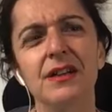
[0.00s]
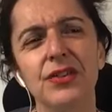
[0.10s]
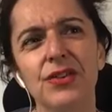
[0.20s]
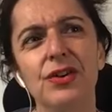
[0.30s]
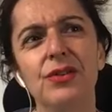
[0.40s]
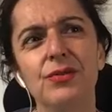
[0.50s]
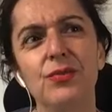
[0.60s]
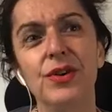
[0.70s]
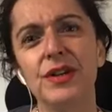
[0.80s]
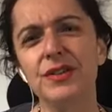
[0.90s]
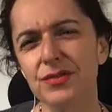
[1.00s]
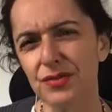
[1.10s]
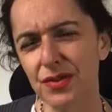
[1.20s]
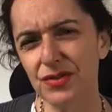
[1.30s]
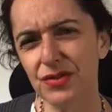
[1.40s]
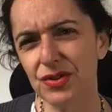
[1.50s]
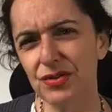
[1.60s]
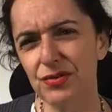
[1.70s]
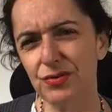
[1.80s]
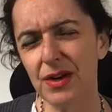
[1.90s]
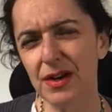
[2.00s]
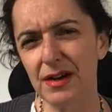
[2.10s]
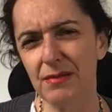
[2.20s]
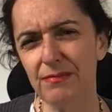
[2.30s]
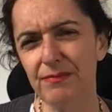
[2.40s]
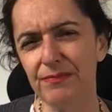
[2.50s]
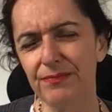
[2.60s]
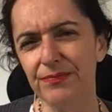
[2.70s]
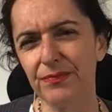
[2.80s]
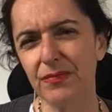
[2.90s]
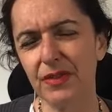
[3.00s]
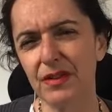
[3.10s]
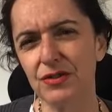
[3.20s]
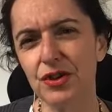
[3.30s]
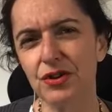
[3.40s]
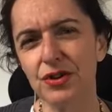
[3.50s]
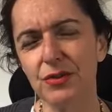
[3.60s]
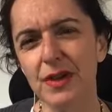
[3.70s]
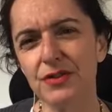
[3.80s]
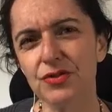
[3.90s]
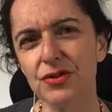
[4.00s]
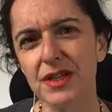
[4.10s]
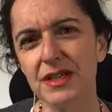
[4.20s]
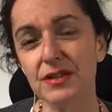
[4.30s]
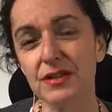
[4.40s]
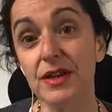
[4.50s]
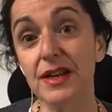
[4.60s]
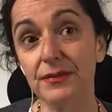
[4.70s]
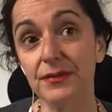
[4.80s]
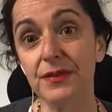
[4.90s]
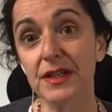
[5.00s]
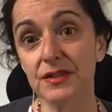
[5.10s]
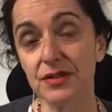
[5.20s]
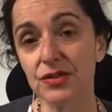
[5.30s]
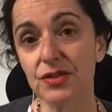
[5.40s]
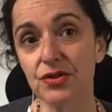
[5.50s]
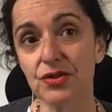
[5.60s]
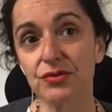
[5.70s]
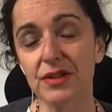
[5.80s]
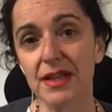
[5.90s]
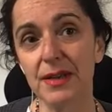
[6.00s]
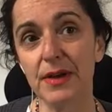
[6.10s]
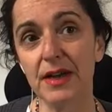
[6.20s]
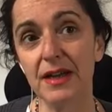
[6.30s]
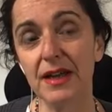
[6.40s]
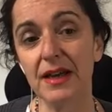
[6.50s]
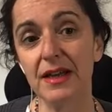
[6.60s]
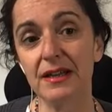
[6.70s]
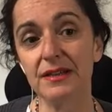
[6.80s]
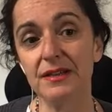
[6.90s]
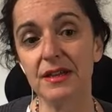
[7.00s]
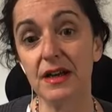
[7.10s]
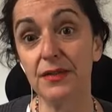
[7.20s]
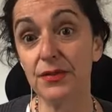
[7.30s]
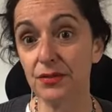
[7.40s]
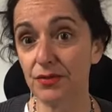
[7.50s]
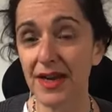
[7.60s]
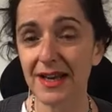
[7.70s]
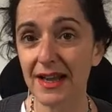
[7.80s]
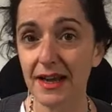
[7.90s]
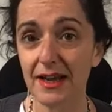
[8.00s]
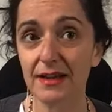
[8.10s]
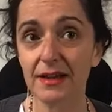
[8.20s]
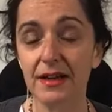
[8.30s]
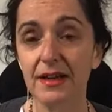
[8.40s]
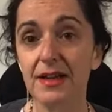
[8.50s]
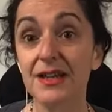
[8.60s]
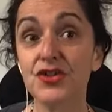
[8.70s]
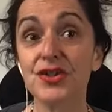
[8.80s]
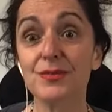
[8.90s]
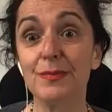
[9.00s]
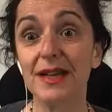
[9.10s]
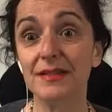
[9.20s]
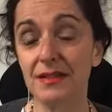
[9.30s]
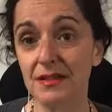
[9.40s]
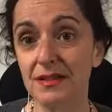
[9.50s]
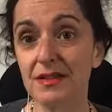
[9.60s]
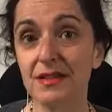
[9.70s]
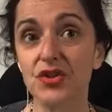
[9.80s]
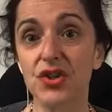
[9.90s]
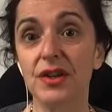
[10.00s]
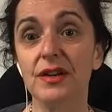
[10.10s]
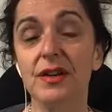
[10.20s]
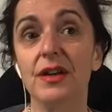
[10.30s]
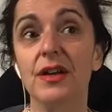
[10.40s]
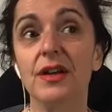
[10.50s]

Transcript: you know, when I saw those two documentaries on Netflix, The Social Dilemma and The Great Hack, it just made the decision